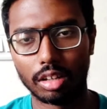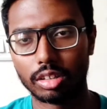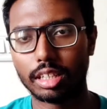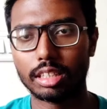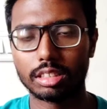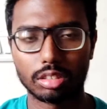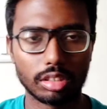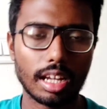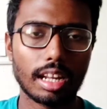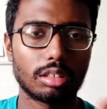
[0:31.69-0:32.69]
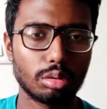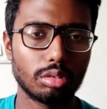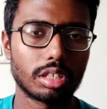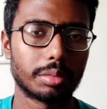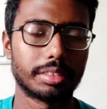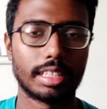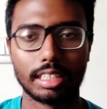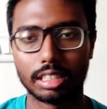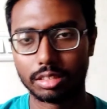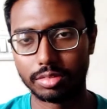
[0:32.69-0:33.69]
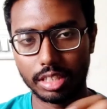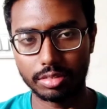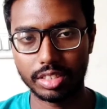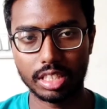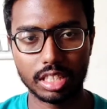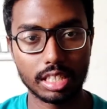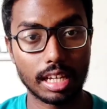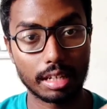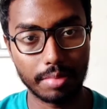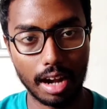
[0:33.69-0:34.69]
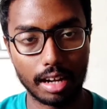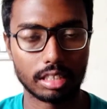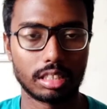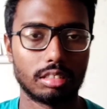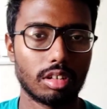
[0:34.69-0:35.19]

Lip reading: Okay, so there are two terms, that is verification and validation.